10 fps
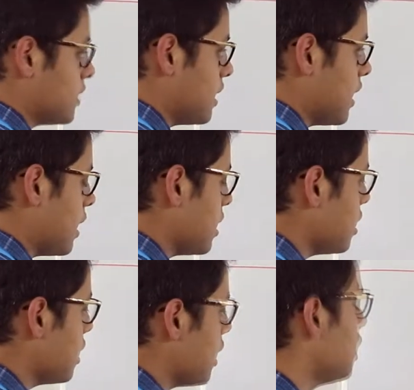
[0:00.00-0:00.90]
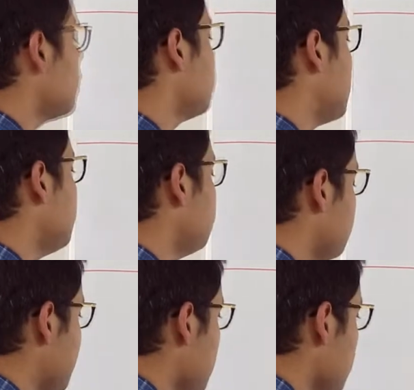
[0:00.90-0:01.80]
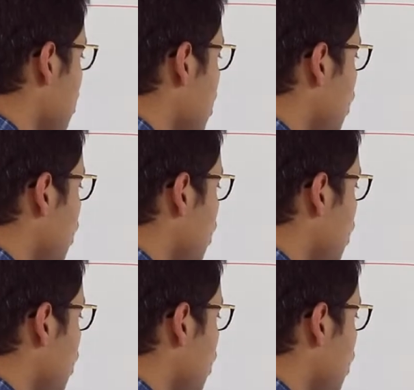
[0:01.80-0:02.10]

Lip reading: day, including 3